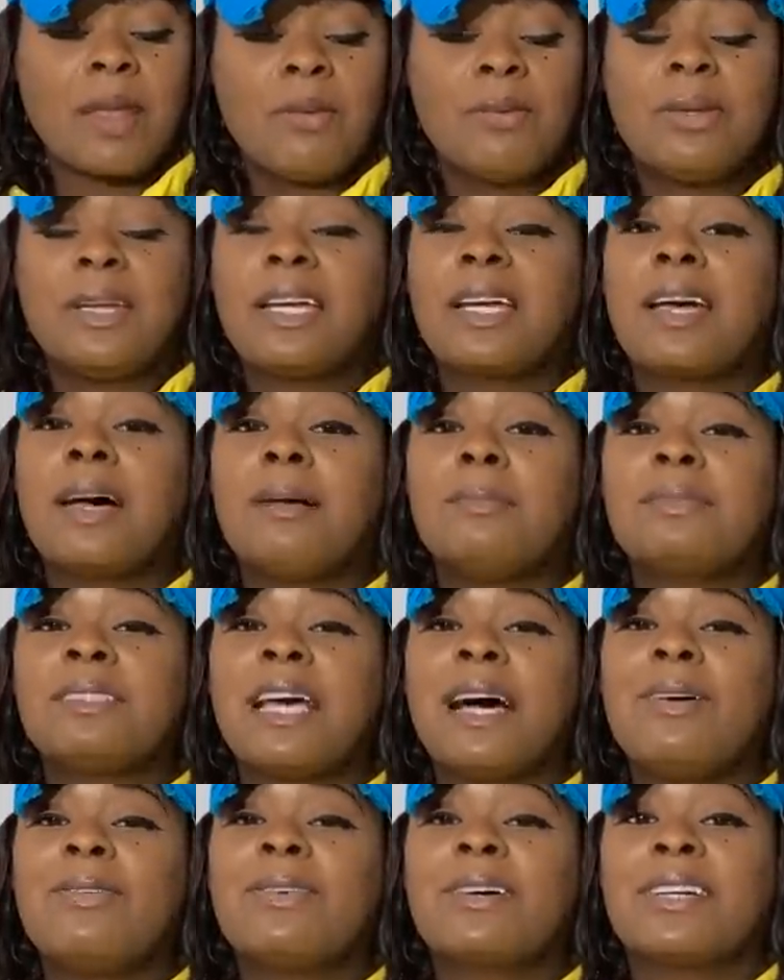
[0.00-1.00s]
When it comes
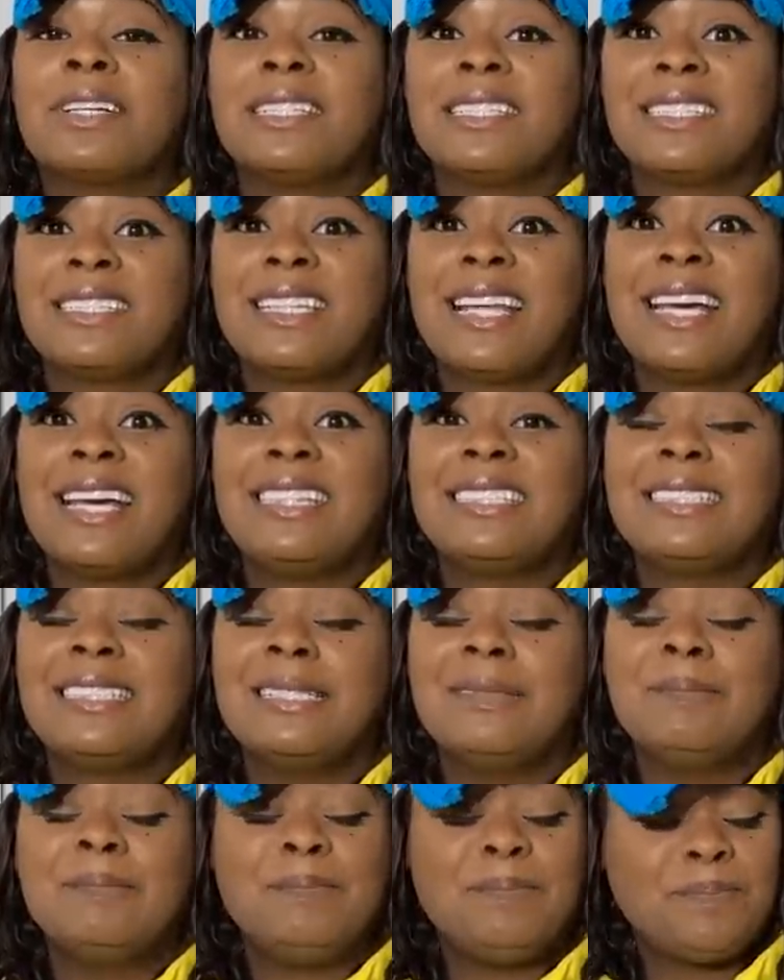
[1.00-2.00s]
out, we're gonna slice
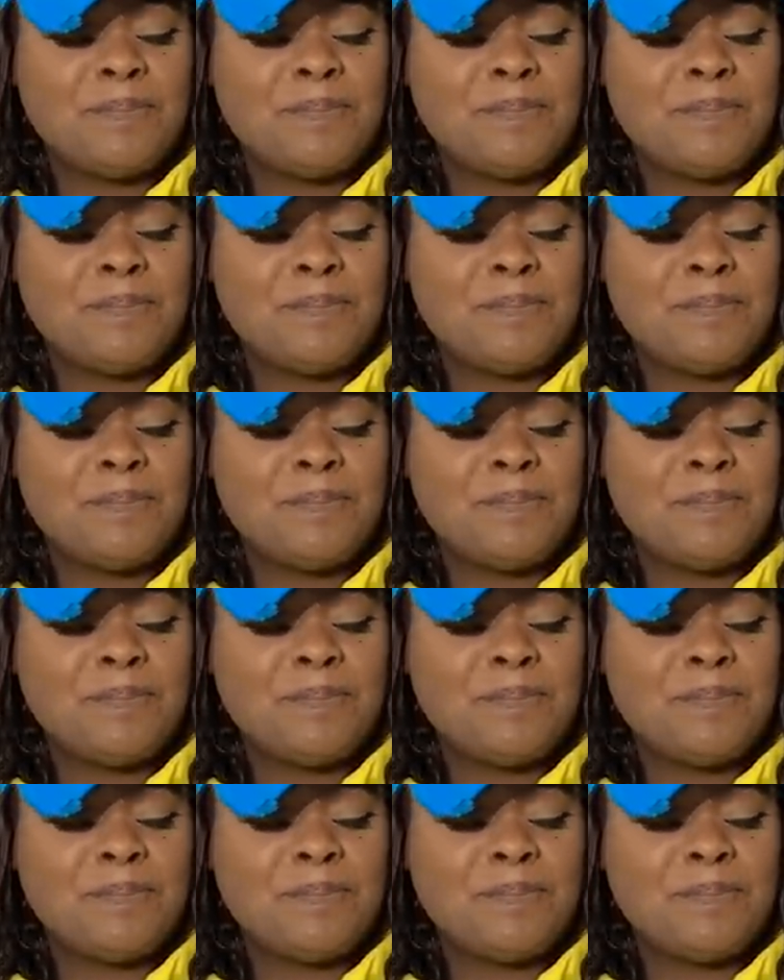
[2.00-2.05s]
it.